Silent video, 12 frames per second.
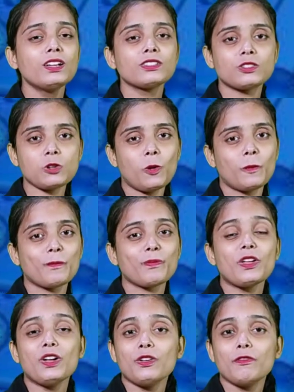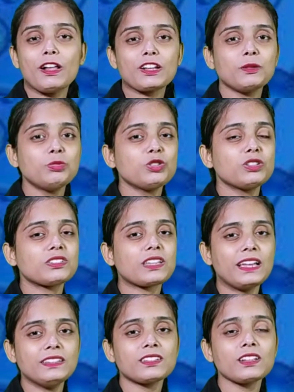So, welcome to the
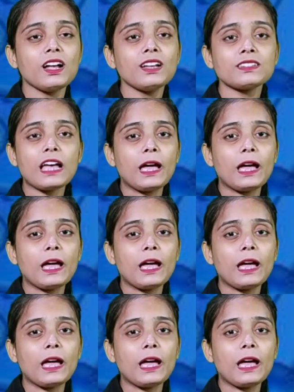science class.